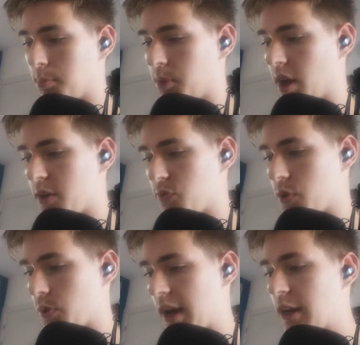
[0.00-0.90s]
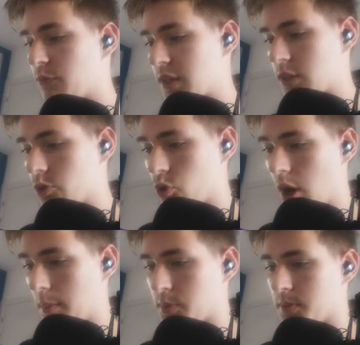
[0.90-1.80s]
apply for your NFT
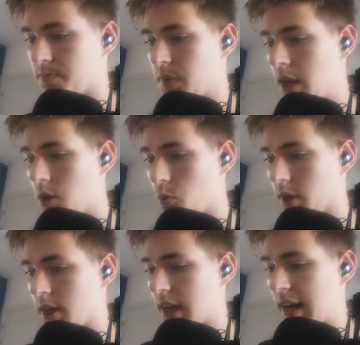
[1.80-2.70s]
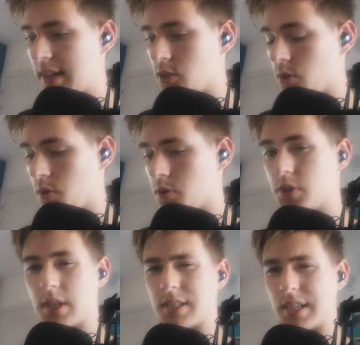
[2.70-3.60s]
drops. We're gonna get into
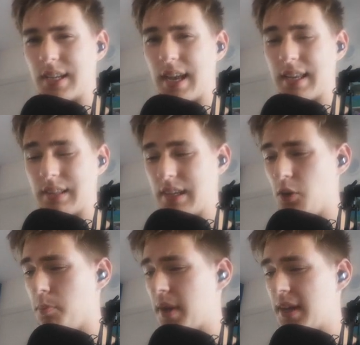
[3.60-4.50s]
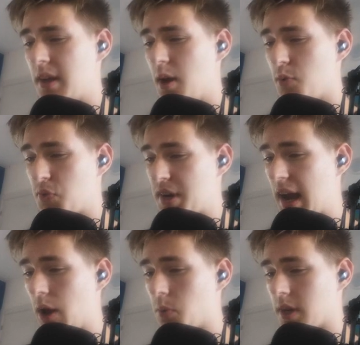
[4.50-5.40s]
those things in a little bit. For
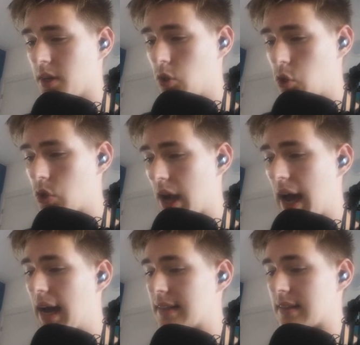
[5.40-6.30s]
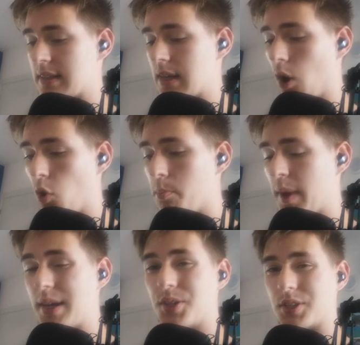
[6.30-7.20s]
now, we're gonna look at the
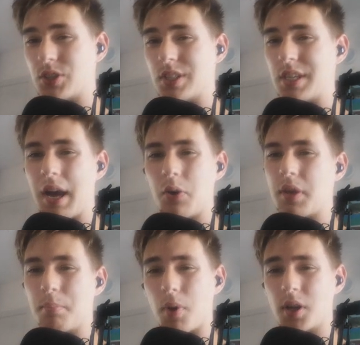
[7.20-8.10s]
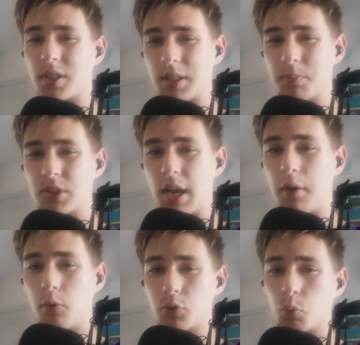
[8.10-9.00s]
homepage and see how they market
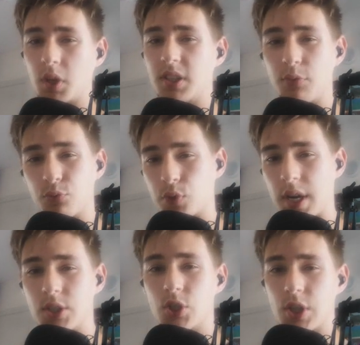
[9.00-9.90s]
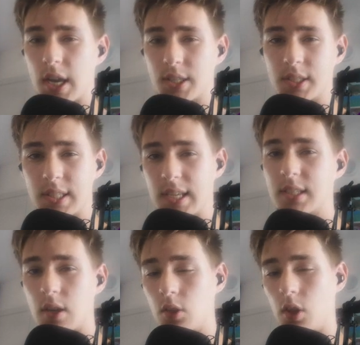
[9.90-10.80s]
themselves, what differentiates
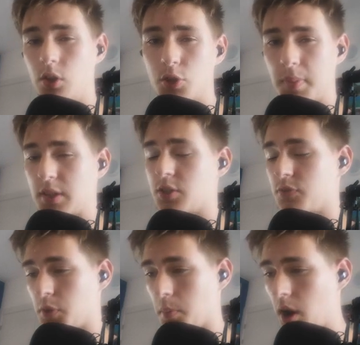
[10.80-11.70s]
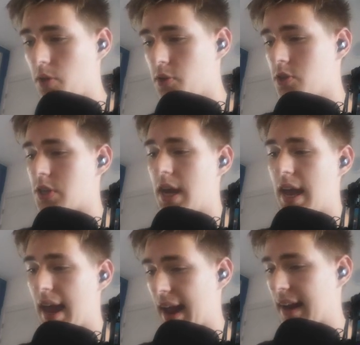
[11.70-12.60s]
this launchpad from others,
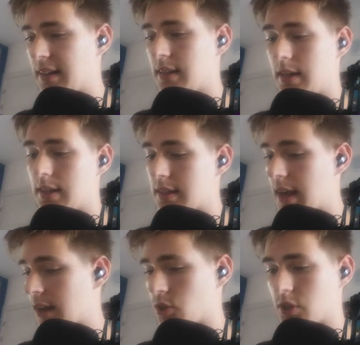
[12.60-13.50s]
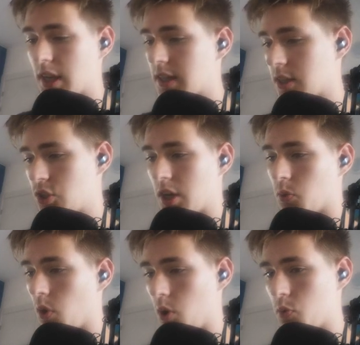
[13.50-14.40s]
and yeah, just getting a
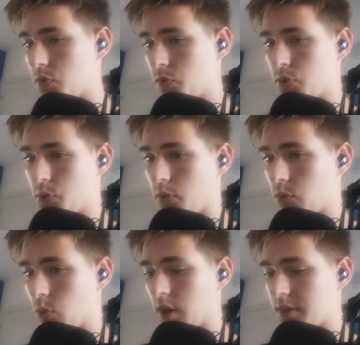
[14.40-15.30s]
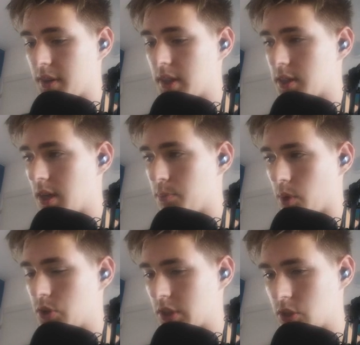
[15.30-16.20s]
general overview of what this
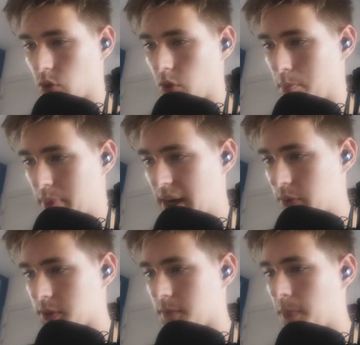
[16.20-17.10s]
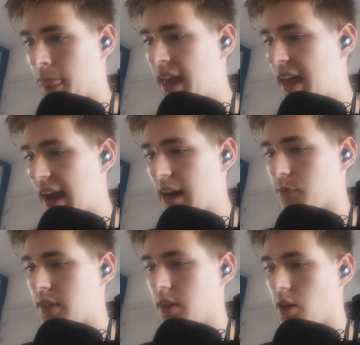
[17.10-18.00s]
project is all about.
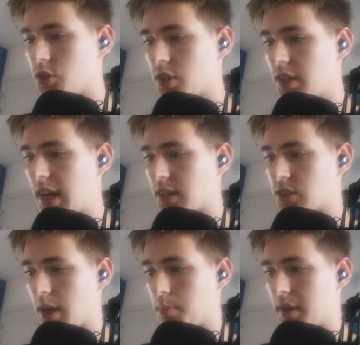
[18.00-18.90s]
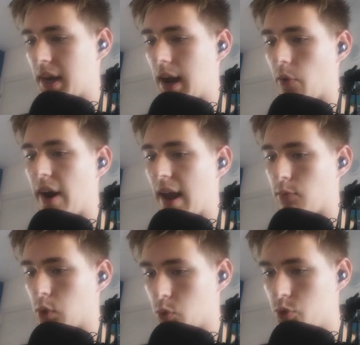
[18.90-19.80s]
NFT launch, the next step in our
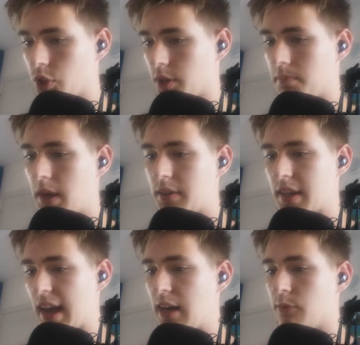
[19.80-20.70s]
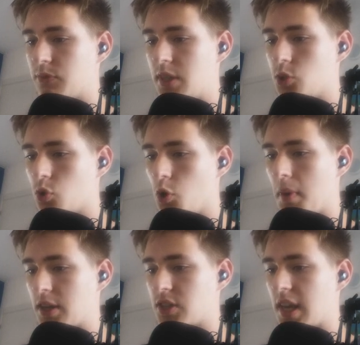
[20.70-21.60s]
evolution. The NFT
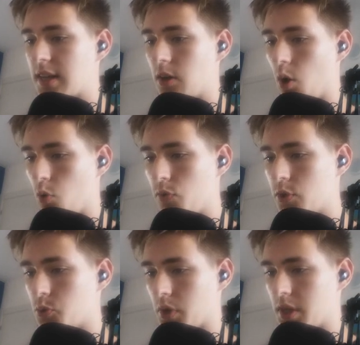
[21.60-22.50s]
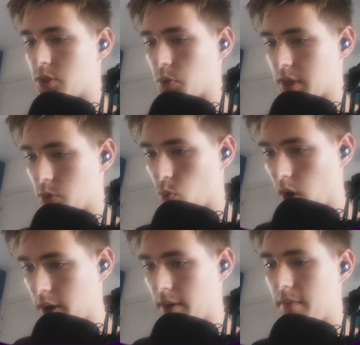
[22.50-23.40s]
storm has taken over
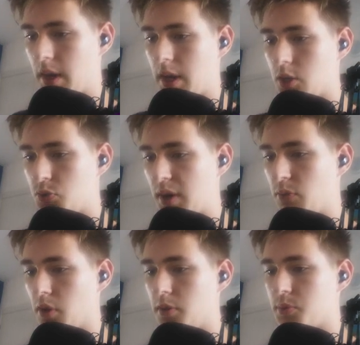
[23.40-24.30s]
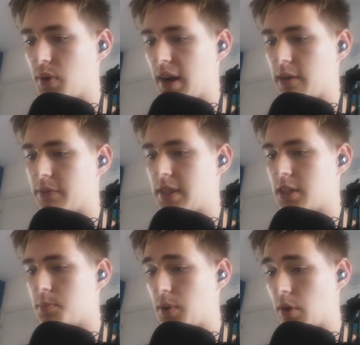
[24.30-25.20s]
2021. Trade volumes for NFTs
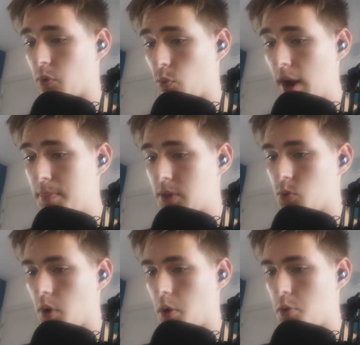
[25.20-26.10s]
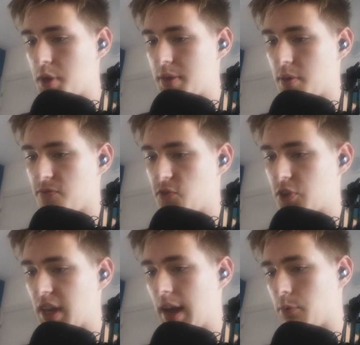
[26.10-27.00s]
has been on rapid growth in the
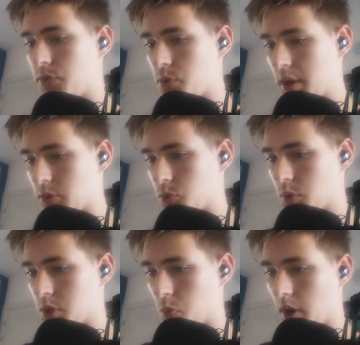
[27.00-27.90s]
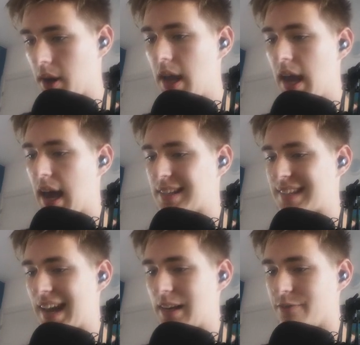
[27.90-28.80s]
first half of 2021 as
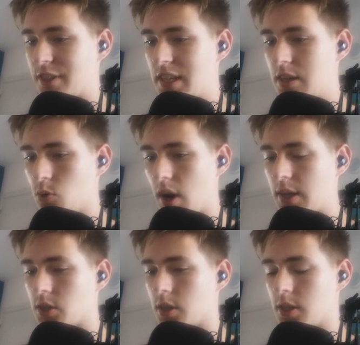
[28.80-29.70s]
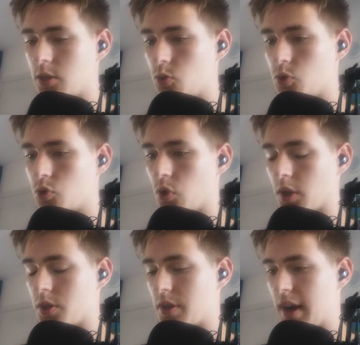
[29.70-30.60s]
the NFT craze continues
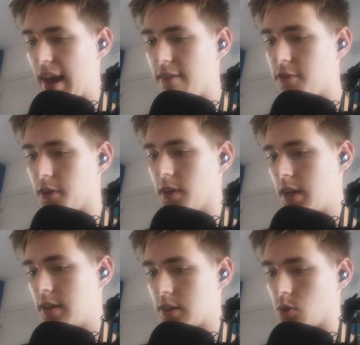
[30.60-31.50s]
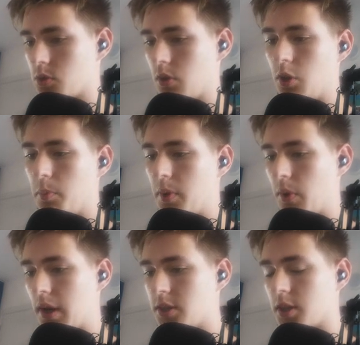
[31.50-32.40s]
stronger than ever. It's also a little bit
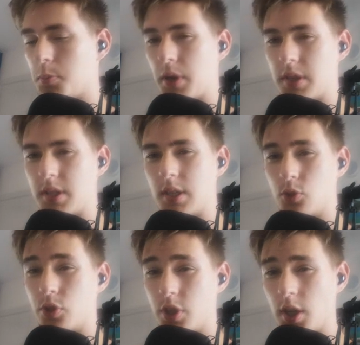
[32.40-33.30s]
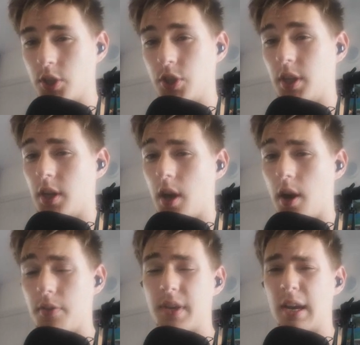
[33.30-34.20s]
what I talked about in the introduction.
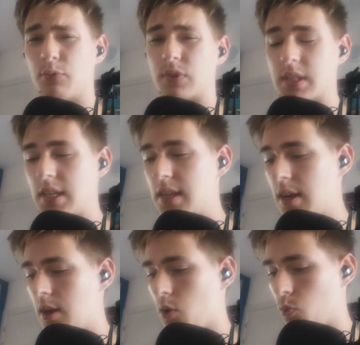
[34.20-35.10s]
Uh, the NFT